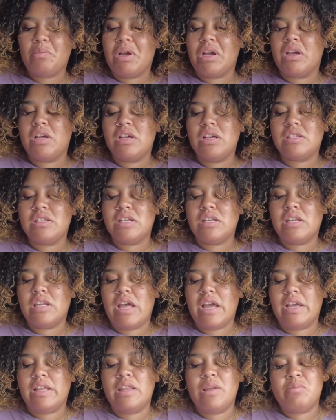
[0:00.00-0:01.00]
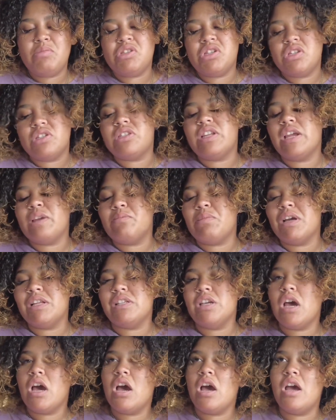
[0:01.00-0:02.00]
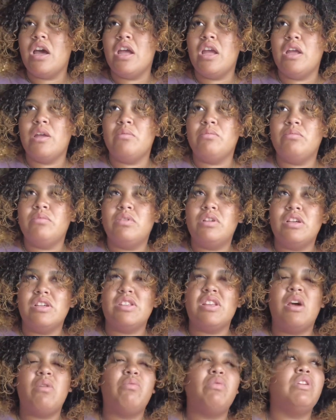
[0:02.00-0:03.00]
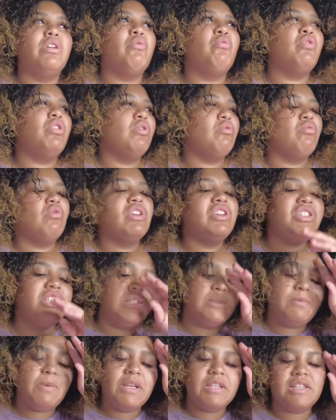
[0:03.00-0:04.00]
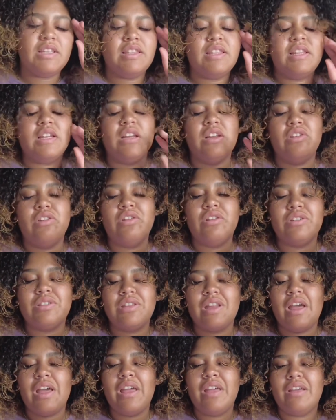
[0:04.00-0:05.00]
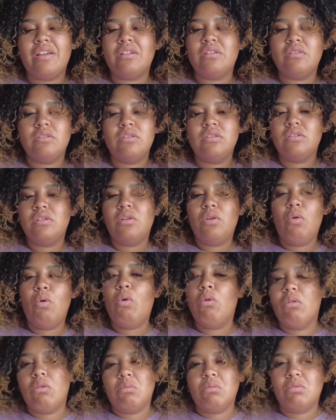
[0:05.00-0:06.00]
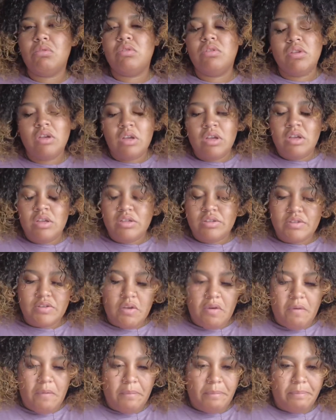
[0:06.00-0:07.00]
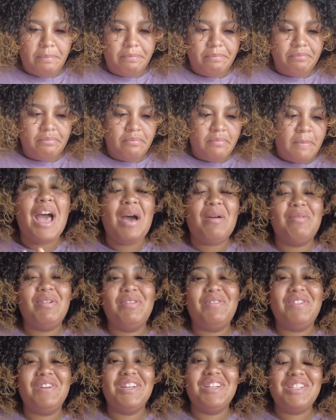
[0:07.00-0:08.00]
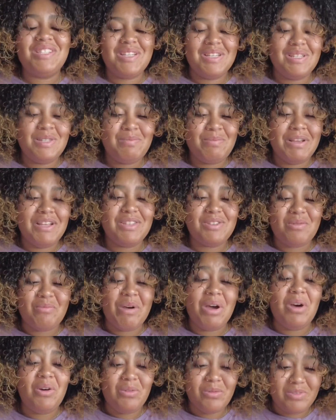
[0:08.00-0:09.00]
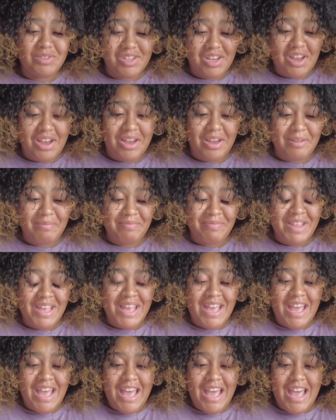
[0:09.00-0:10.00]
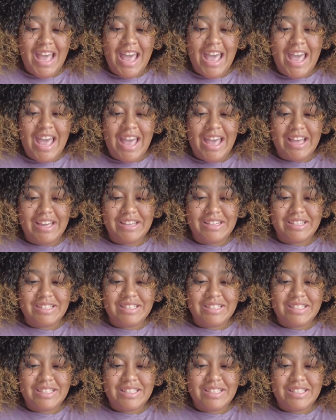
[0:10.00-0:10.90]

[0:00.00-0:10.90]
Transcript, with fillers: my cousin. Like, let me just take my time because I wouldn't want to rush this piece and then it looks like horrible. So I'm gonna finish this piece on my own time and